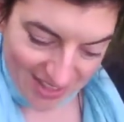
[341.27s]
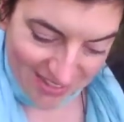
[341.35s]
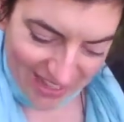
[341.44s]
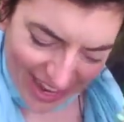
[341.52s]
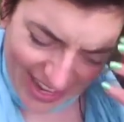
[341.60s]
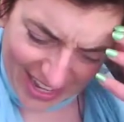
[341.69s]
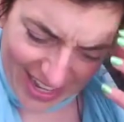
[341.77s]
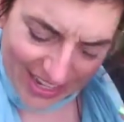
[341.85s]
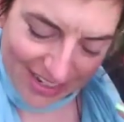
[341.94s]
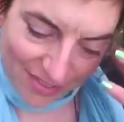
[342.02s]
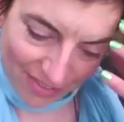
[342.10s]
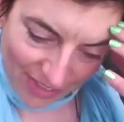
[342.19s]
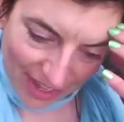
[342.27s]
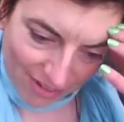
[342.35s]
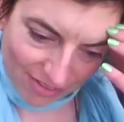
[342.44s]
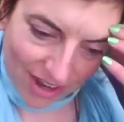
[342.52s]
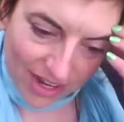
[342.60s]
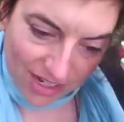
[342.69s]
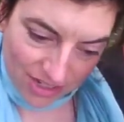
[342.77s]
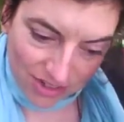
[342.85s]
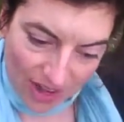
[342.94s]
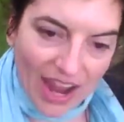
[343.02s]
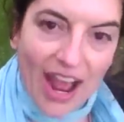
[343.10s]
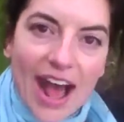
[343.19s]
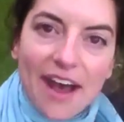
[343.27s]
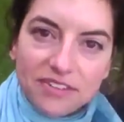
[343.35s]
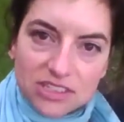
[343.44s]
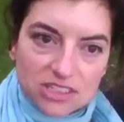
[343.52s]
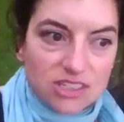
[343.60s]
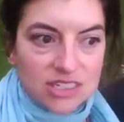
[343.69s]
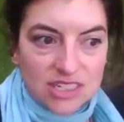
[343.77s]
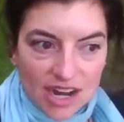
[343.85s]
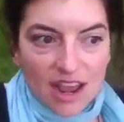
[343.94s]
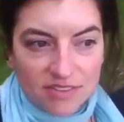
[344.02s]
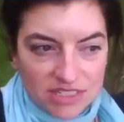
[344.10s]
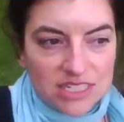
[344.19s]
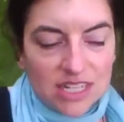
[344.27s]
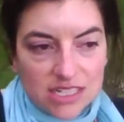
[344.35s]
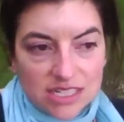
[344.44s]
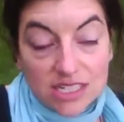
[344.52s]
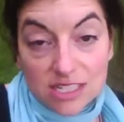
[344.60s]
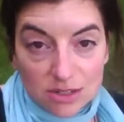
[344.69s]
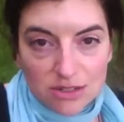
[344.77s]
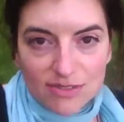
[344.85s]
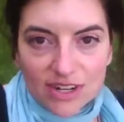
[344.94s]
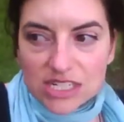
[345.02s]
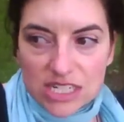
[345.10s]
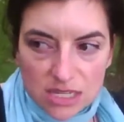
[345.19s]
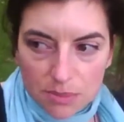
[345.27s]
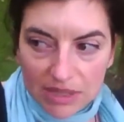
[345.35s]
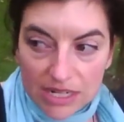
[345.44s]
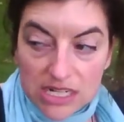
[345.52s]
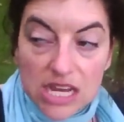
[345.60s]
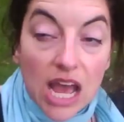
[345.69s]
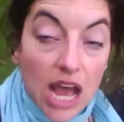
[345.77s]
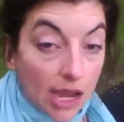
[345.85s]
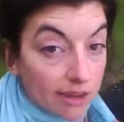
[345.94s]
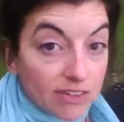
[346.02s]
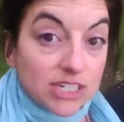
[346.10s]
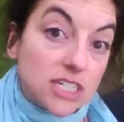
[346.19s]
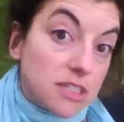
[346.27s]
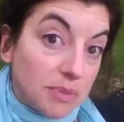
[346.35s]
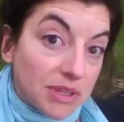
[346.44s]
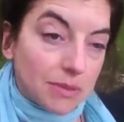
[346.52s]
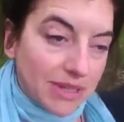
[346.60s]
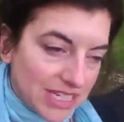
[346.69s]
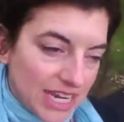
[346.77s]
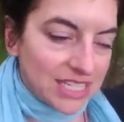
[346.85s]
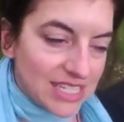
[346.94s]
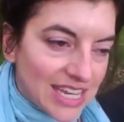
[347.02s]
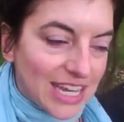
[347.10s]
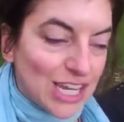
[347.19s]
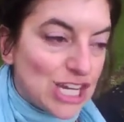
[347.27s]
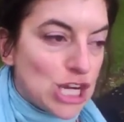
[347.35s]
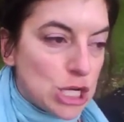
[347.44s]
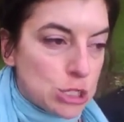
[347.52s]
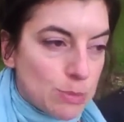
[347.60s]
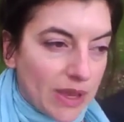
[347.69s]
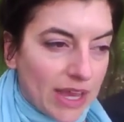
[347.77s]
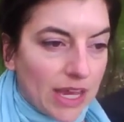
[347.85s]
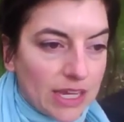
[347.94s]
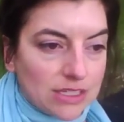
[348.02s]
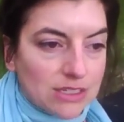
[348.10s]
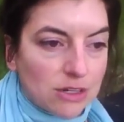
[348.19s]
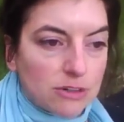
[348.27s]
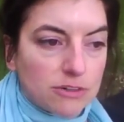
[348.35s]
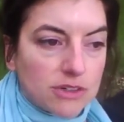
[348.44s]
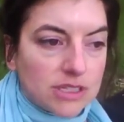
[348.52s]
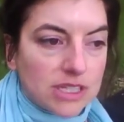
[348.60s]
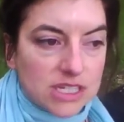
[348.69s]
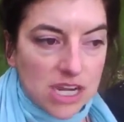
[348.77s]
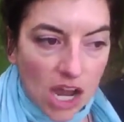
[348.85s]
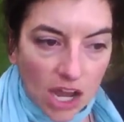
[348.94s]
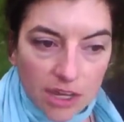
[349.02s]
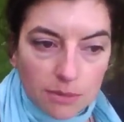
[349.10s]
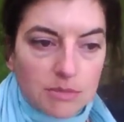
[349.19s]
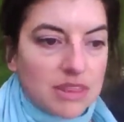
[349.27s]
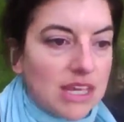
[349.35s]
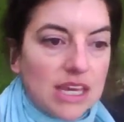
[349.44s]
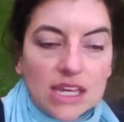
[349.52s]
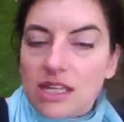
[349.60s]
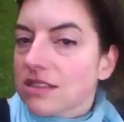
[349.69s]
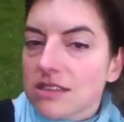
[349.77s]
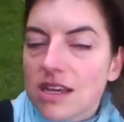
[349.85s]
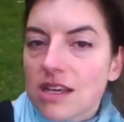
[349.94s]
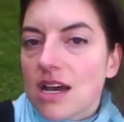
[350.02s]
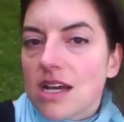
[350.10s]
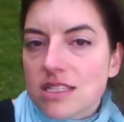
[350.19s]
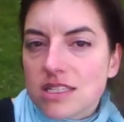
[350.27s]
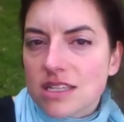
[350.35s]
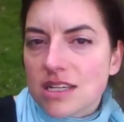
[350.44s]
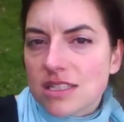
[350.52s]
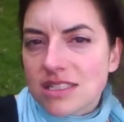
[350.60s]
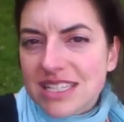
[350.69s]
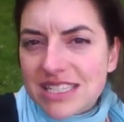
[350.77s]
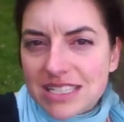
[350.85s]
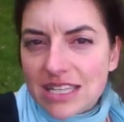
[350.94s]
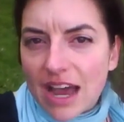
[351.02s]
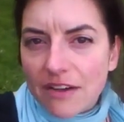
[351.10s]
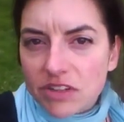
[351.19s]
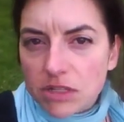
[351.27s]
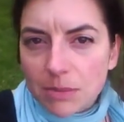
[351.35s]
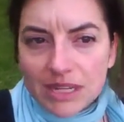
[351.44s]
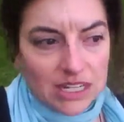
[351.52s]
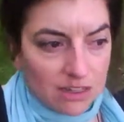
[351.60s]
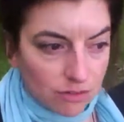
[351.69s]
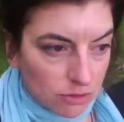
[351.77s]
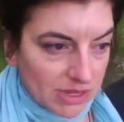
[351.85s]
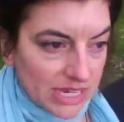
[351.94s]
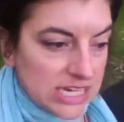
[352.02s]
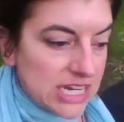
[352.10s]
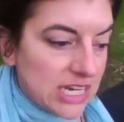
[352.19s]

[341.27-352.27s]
Okay, I have to do this and have to stick to this. So I was very disciplined. I am very disciplined about dancing, but the time thing has ceased to have any meaning for me.